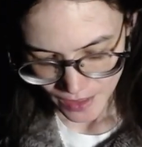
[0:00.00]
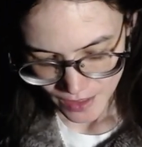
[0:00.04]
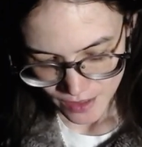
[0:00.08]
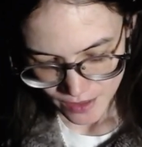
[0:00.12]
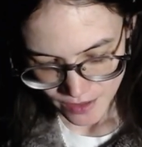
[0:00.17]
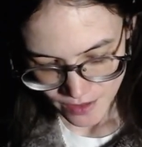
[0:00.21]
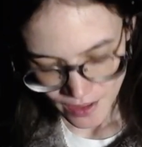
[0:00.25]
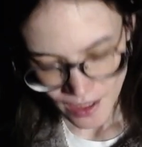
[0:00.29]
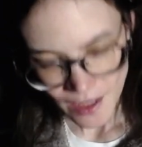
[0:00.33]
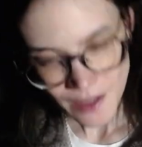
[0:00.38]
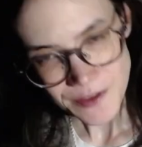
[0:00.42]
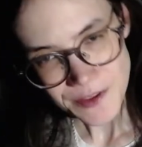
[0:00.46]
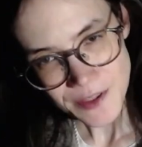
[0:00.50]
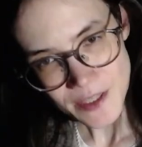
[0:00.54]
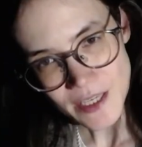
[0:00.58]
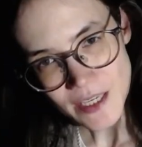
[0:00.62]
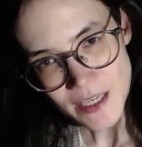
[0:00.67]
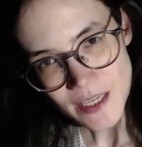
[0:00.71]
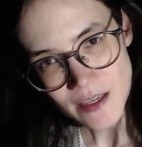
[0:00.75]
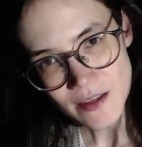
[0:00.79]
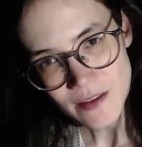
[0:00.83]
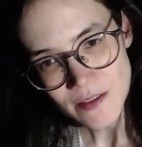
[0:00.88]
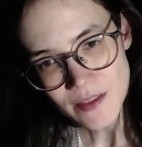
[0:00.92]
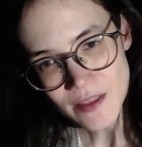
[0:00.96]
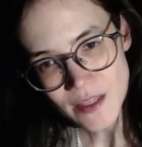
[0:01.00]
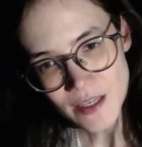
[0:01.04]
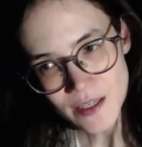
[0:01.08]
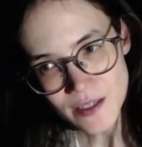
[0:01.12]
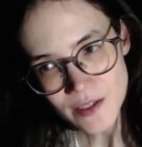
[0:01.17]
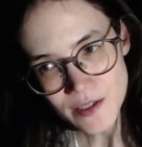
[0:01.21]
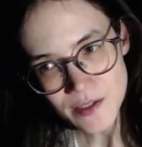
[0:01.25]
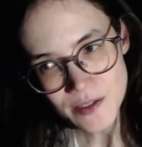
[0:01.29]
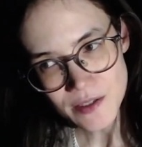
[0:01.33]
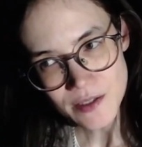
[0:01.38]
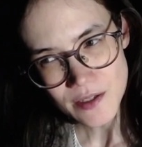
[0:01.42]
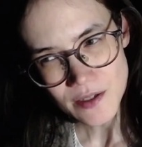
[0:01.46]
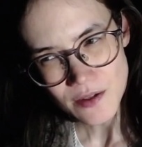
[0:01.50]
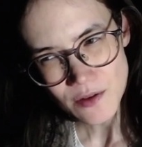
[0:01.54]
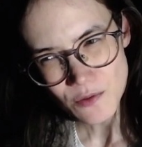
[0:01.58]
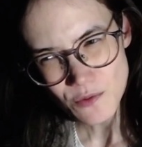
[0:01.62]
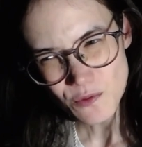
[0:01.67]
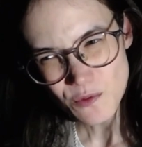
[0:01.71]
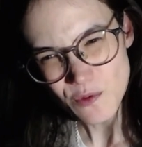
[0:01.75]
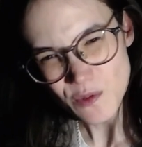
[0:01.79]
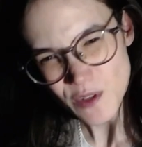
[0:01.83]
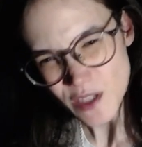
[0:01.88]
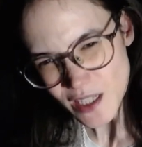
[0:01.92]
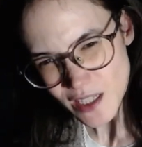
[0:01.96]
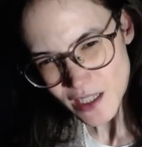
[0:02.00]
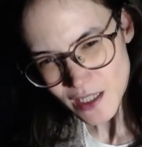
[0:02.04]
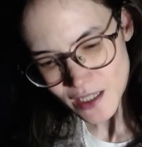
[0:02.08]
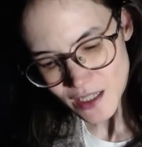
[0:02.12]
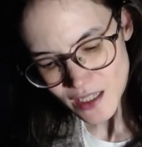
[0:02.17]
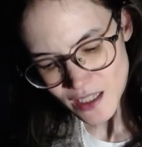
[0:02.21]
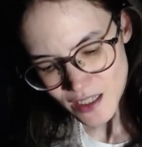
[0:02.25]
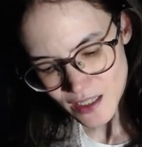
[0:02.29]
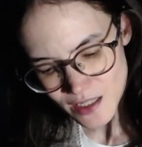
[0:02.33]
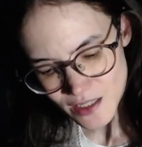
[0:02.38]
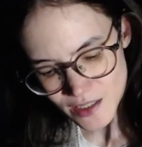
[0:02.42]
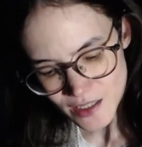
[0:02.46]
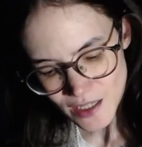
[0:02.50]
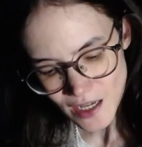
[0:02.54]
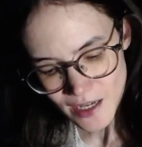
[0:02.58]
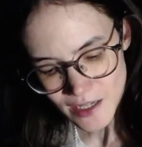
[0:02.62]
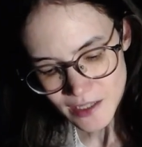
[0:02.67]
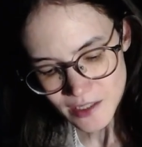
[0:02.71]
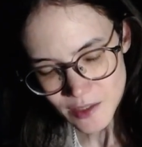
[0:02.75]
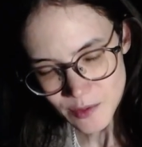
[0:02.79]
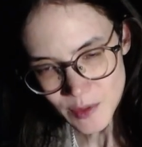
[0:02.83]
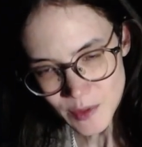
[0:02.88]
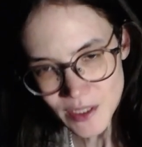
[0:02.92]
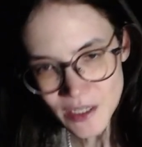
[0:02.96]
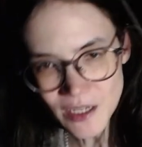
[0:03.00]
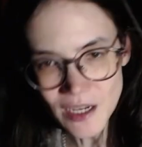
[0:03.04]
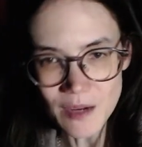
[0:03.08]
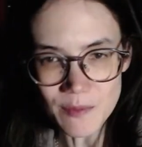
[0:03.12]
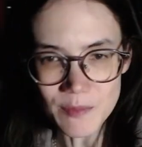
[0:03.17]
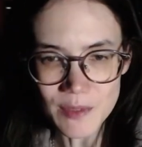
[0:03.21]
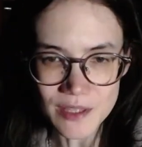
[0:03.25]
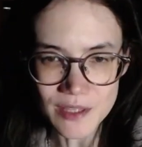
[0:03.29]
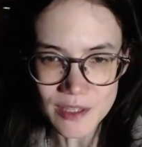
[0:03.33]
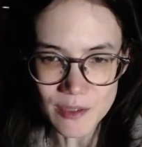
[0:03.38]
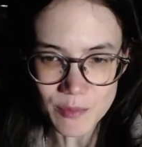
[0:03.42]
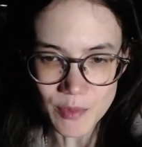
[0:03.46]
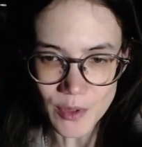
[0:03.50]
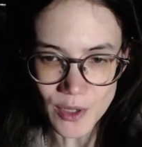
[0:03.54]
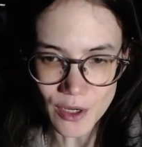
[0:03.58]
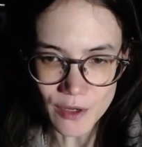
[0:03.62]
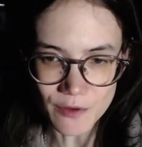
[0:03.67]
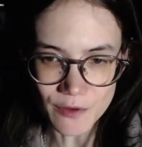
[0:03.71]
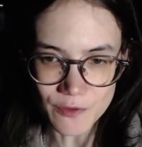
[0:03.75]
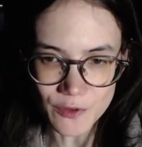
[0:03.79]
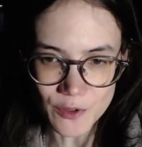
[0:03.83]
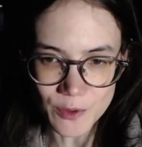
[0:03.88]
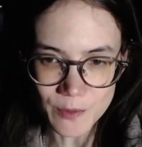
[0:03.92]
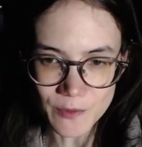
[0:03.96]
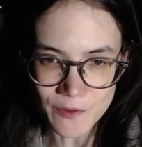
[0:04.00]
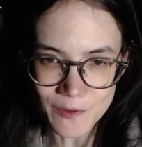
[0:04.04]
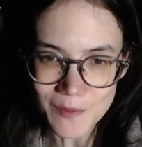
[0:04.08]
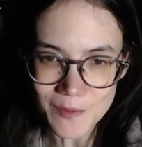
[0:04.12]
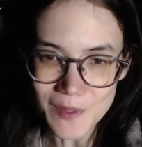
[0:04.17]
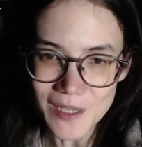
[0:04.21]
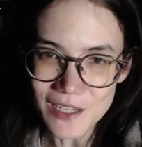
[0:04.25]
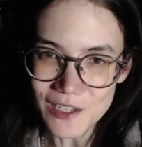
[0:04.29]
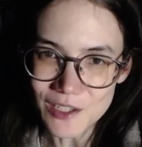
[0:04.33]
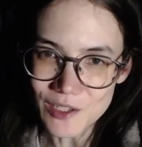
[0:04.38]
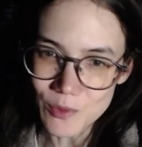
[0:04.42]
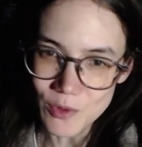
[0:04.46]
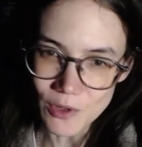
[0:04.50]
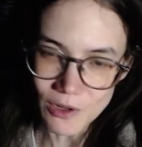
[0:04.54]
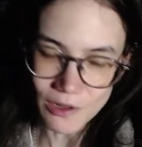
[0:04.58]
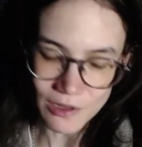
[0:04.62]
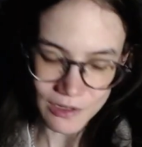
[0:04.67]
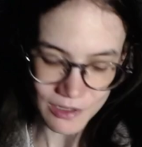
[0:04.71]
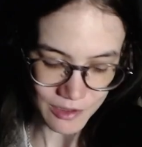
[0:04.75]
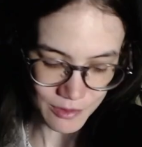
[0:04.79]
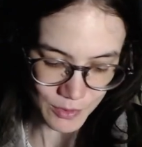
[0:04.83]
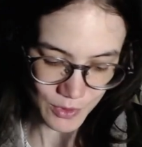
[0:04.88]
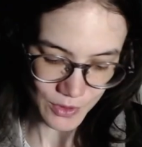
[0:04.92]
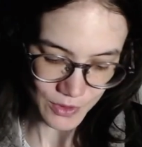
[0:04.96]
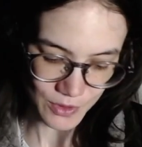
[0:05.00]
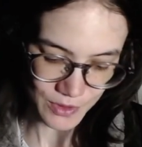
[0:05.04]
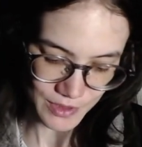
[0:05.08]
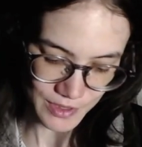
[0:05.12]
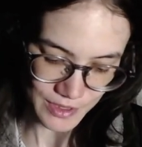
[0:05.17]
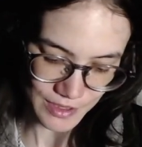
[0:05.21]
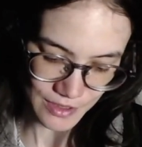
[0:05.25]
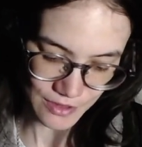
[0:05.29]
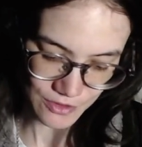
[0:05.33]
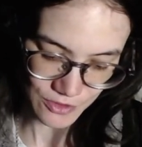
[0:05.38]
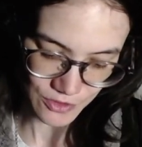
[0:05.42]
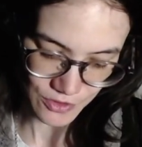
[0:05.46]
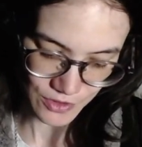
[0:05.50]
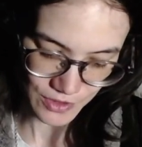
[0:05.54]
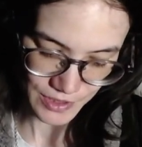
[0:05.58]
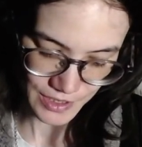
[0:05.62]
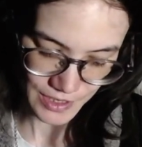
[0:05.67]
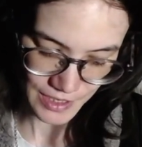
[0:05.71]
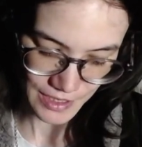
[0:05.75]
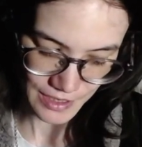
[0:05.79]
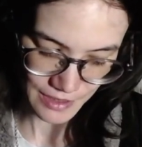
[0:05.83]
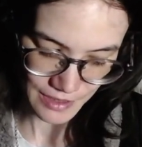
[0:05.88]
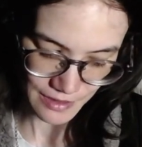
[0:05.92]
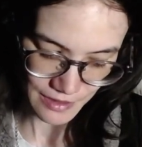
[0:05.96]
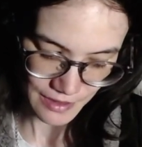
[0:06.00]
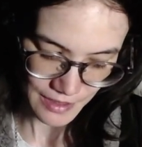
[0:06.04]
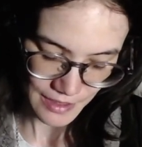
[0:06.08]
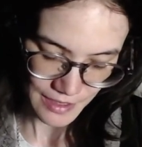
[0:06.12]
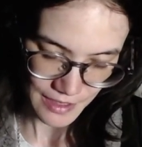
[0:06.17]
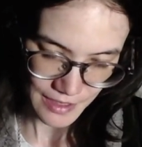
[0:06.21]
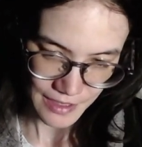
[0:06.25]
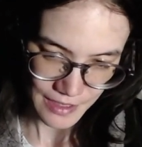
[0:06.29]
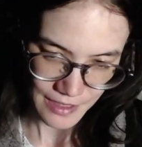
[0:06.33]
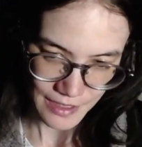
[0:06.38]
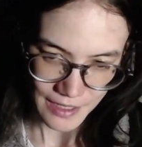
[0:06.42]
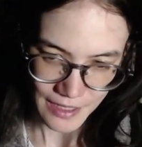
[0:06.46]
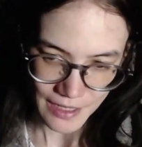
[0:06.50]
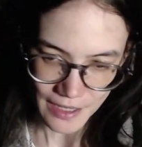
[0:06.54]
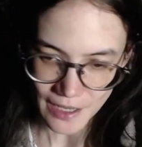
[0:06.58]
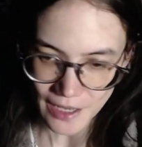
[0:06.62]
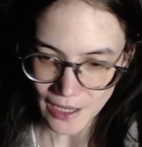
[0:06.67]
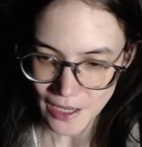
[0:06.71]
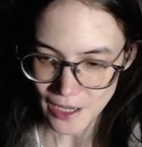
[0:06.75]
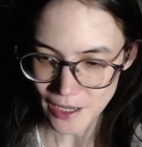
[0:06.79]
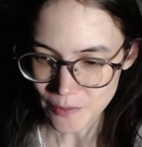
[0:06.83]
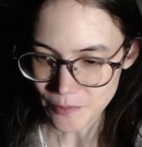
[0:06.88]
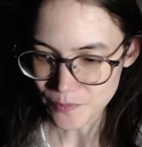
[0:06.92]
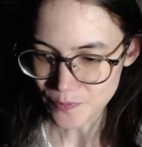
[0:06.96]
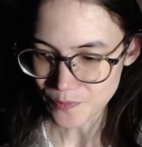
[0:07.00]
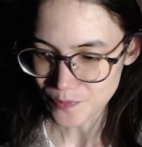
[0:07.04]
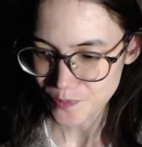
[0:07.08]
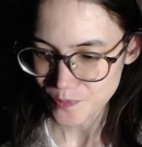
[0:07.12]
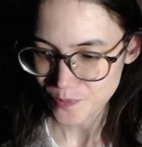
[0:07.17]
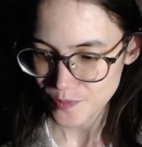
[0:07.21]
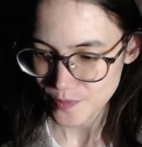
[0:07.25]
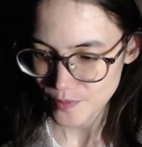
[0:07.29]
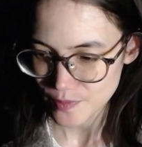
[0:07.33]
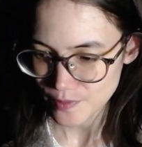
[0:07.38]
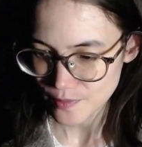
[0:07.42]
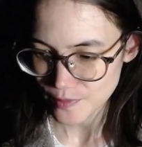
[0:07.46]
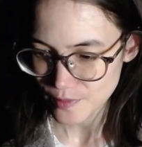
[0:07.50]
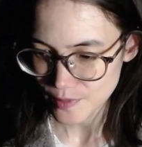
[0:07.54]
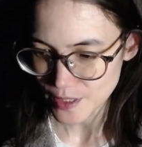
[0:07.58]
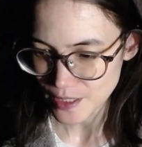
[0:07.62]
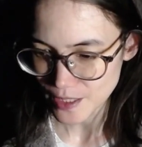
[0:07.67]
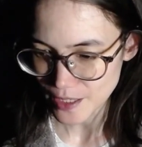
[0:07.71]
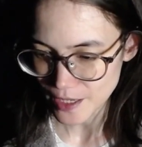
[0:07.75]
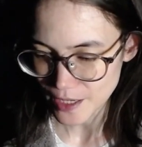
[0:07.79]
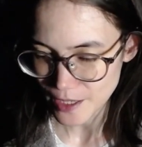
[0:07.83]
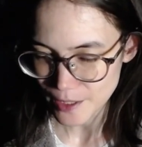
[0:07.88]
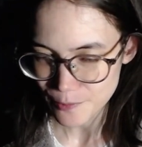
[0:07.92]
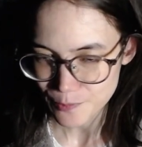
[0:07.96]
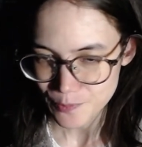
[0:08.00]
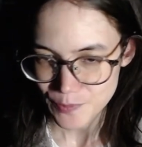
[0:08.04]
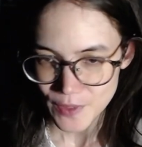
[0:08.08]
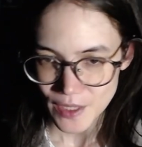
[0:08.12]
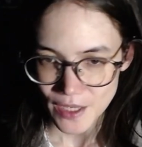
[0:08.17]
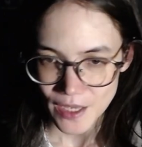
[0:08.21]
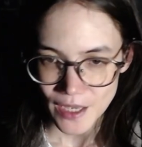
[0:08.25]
nothing in this really excites me. I mean, the perfume for me is probably the most interesting. But yeah.